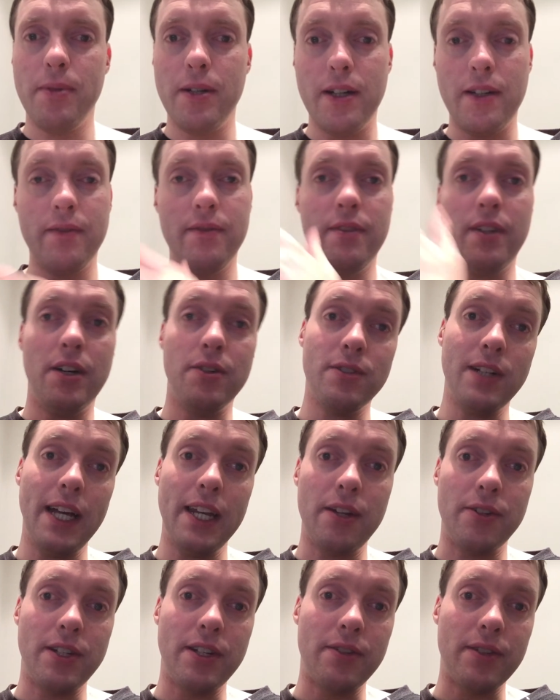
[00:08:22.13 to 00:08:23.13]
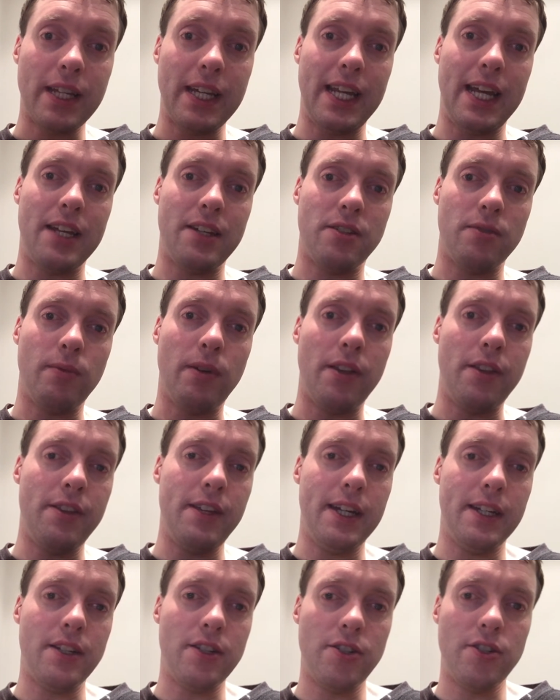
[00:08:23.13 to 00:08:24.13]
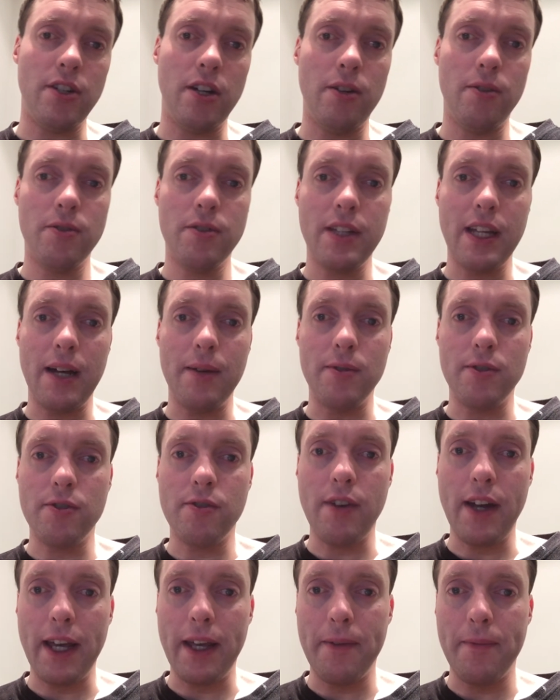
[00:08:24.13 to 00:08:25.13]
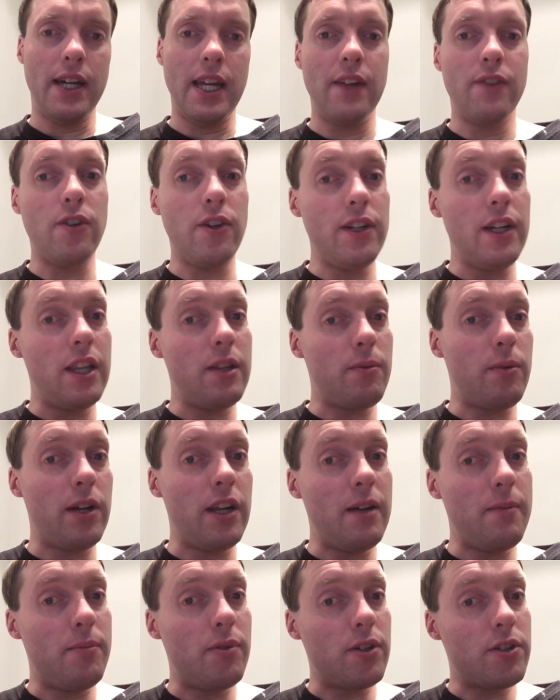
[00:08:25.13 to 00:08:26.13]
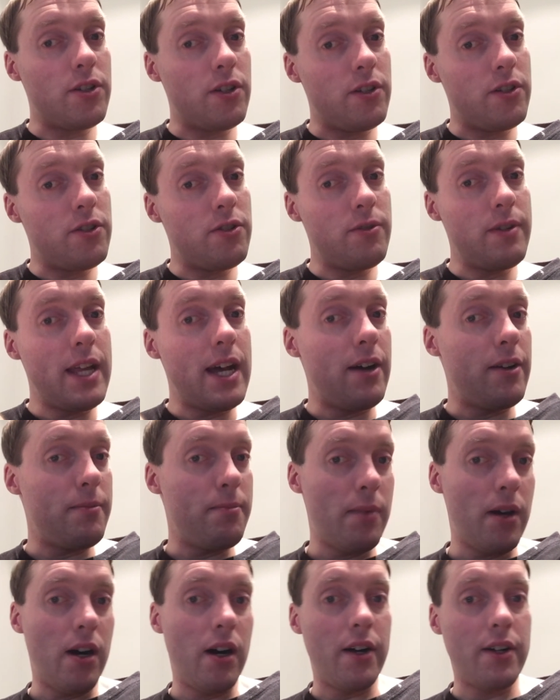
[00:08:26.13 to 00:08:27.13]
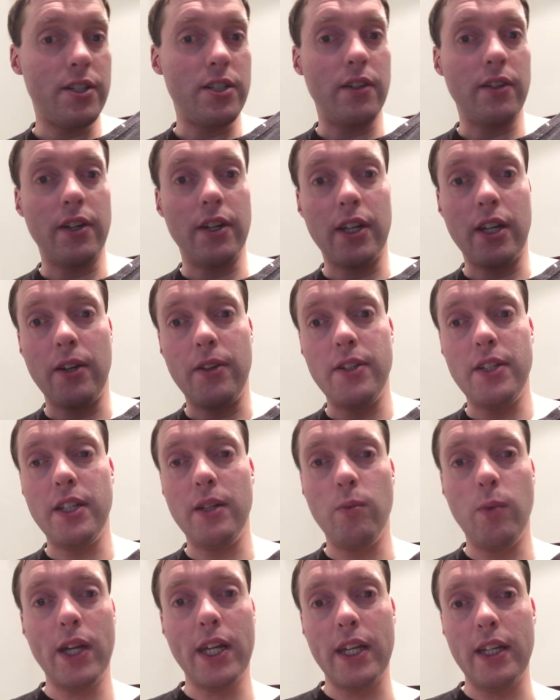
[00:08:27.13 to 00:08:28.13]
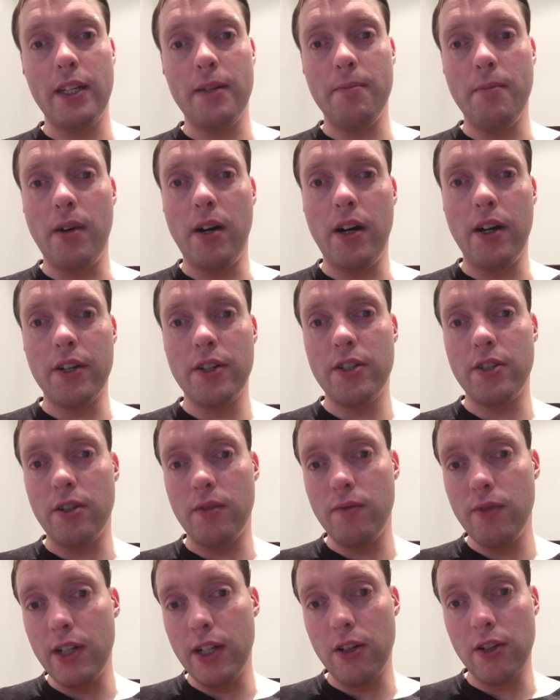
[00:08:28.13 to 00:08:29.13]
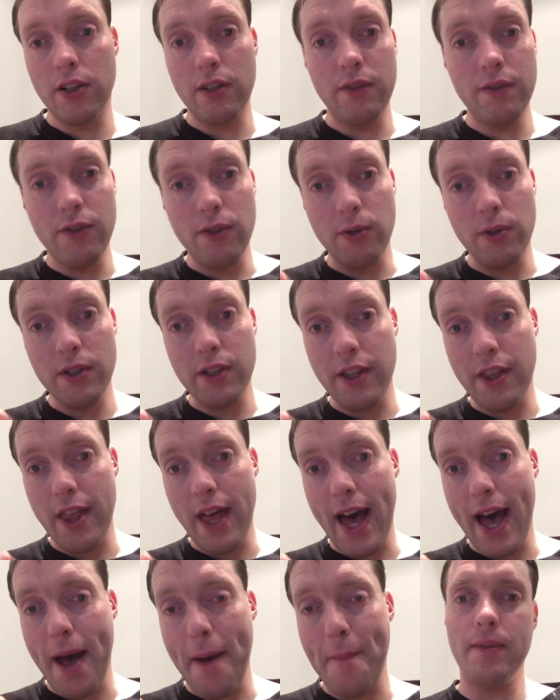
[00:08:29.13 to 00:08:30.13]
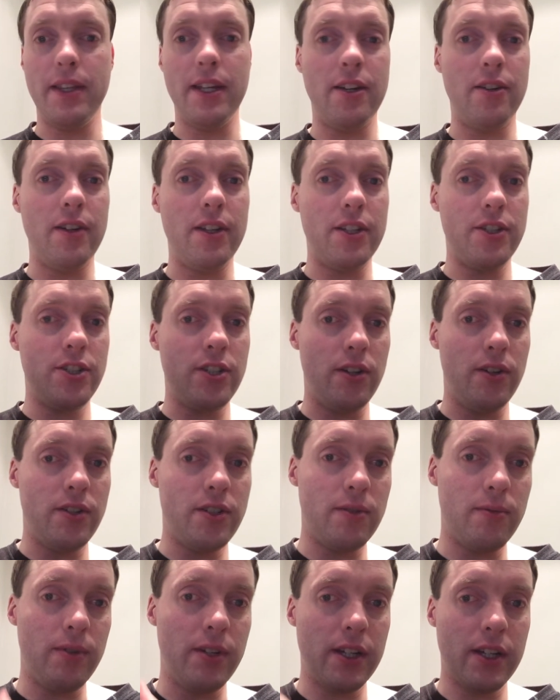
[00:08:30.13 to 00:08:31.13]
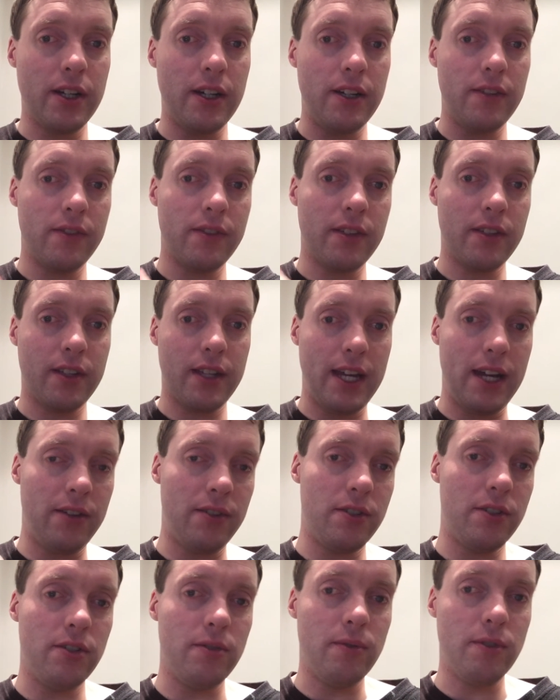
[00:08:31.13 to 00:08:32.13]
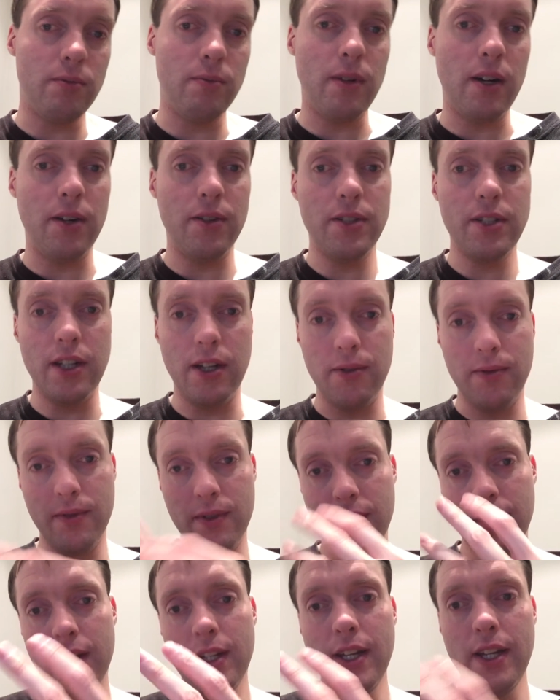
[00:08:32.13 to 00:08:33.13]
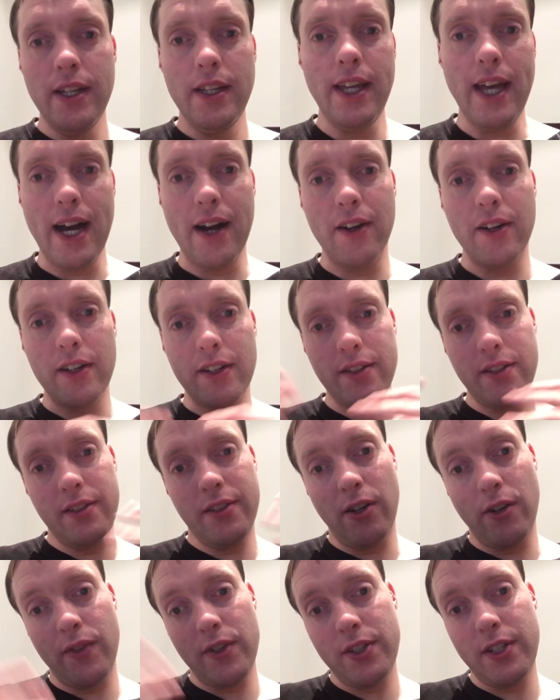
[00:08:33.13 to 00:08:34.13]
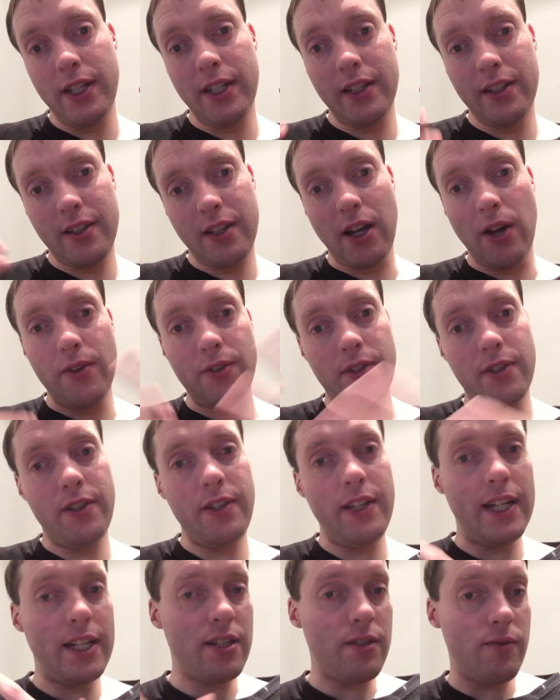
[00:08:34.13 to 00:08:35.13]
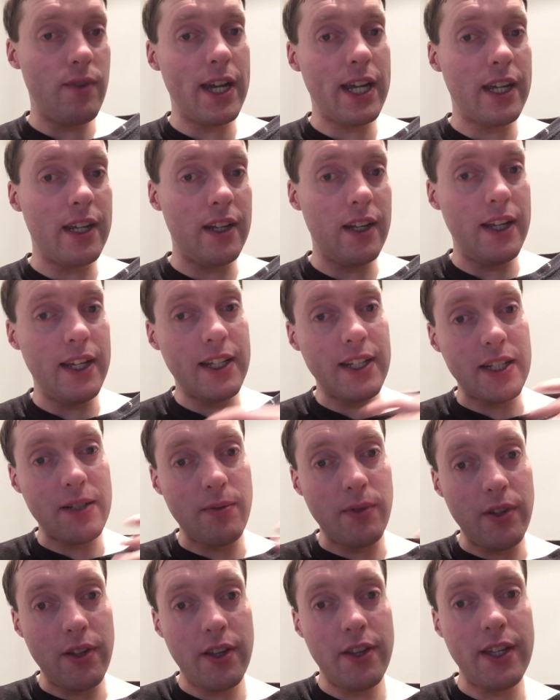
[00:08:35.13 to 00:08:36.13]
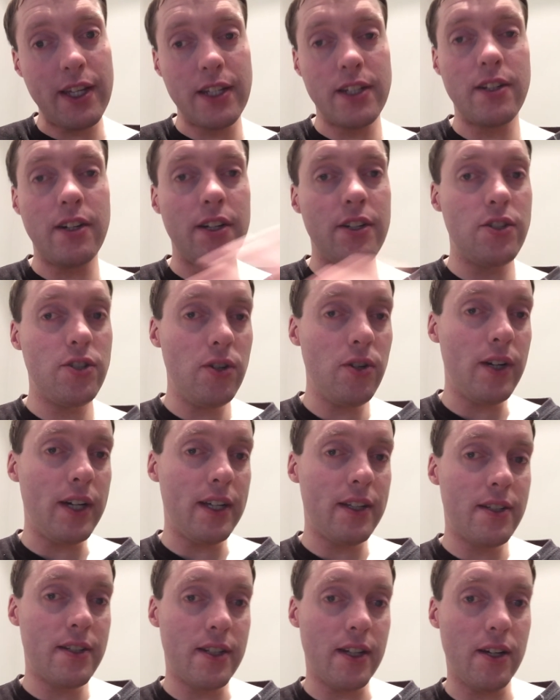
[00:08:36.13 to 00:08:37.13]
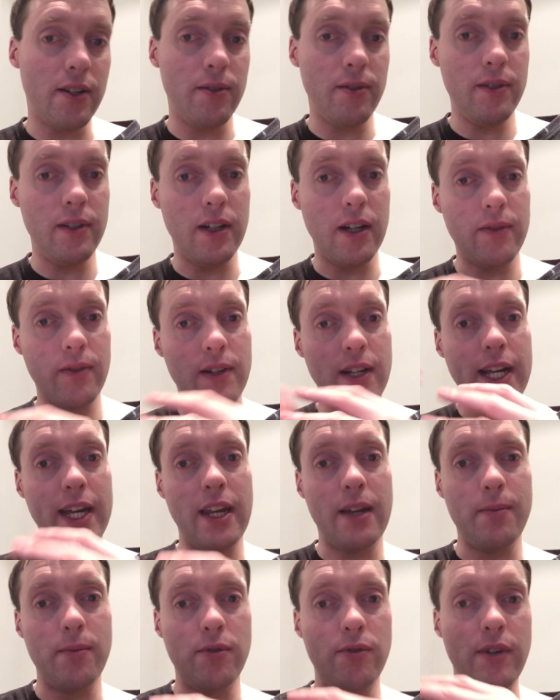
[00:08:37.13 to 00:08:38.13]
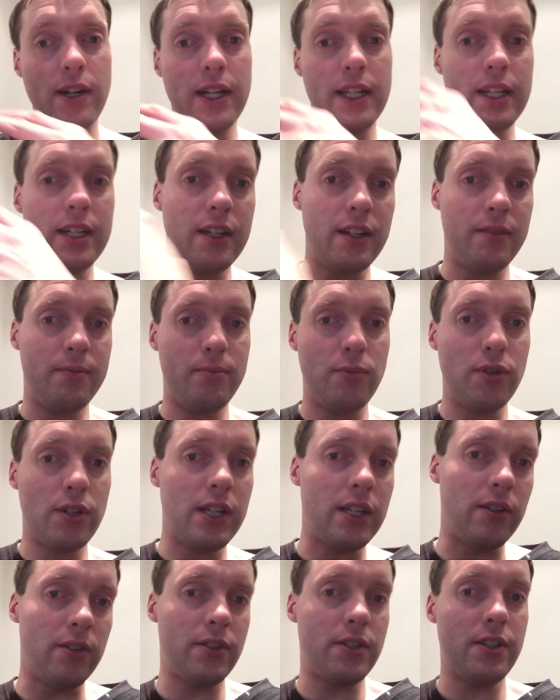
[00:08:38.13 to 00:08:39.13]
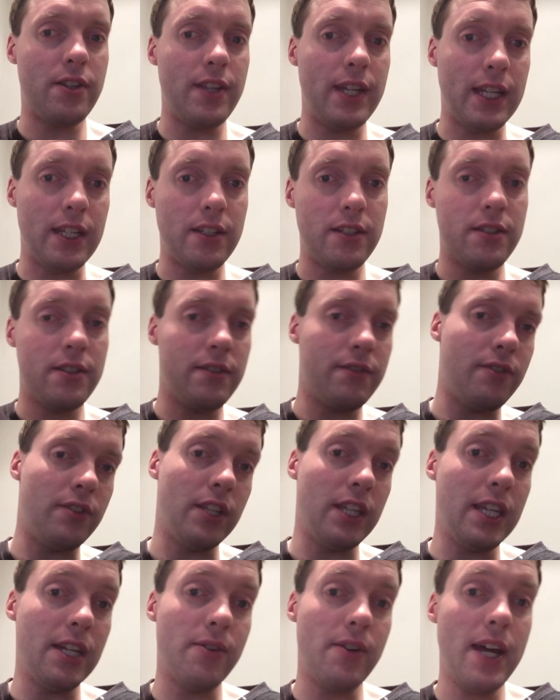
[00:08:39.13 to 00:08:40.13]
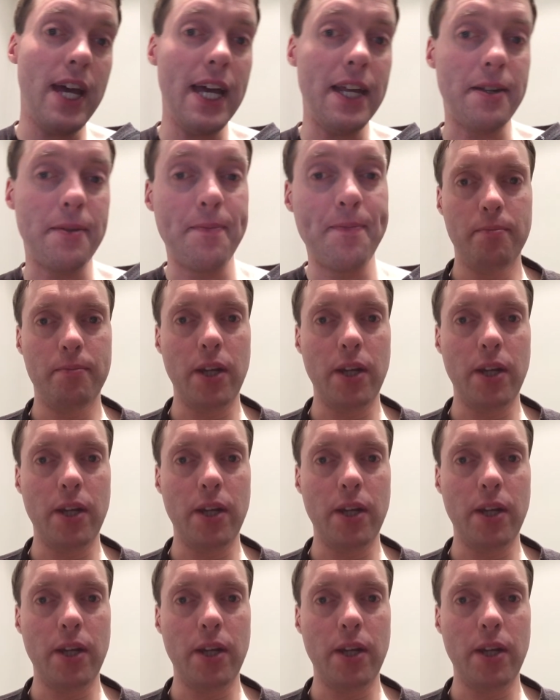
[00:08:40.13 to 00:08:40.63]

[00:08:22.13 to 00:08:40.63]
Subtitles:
But I was glad I was able to get out to one theatre show, so that was great. And I've got another one I'm booked onto now in March. I'm going to go and see Wicked in March, so I'm really looking forward to that. And there are other shows I want to kind of get onto as well. So yeah, I'm going to obviously go to the theatre regularly, because that's one of the things I enjoy. So I'm glad I'm already kind of booking onto things for the year ahead.